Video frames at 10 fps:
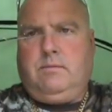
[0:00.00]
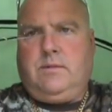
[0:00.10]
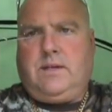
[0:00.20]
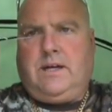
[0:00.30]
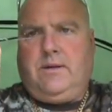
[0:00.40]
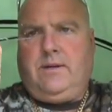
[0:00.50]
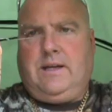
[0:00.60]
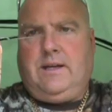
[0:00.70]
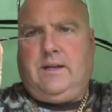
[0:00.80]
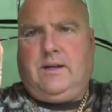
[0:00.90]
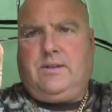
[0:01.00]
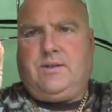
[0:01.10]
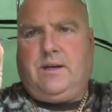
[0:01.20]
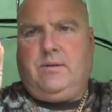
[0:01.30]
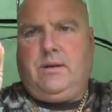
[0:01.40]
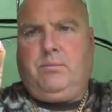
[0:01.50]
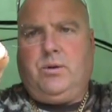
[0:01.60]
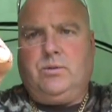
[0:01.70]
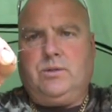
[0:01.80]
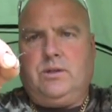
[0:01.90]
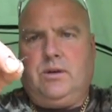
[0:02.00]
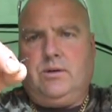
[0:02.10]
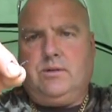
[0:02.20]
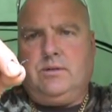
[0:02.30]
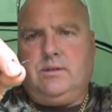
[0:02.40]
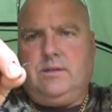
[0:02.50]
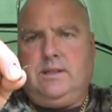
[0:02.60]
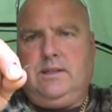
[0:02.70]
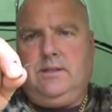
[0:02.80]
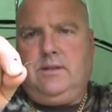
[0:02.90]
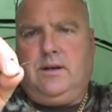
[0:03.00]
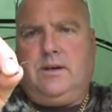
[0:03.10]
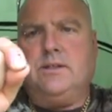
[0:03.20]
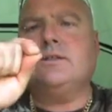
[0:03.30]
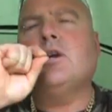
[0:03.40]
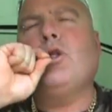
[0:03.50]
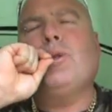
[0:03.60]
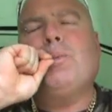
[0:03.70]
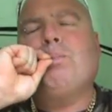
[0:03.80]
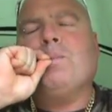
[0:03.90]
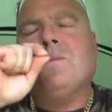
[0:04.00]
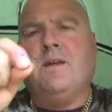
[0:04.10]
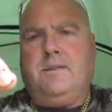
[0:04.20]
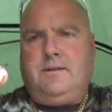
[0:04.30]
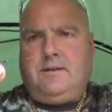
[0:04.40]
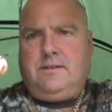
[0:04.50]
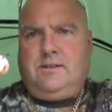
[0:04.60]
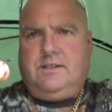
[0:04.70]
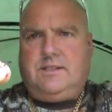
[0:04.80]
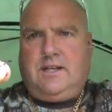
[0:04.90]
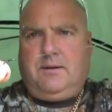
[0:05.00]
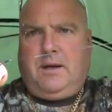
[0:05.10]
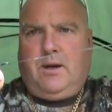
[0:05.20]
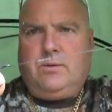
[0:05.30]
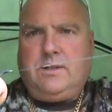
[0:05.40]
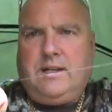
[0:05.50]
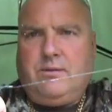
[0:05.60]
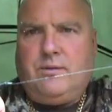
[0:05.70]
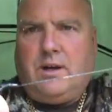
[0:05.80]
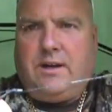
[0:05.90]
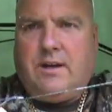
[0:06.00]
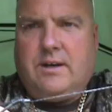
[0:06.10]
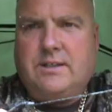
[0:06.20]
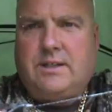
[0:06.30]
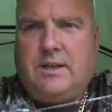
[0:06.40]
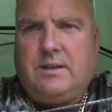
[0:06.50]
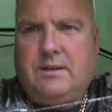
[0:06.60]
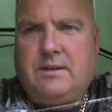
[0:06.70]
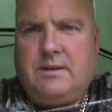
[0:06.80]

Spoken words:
the coated end like so, and then pulls the knot in nice. You can see I'm holding it right nice, look.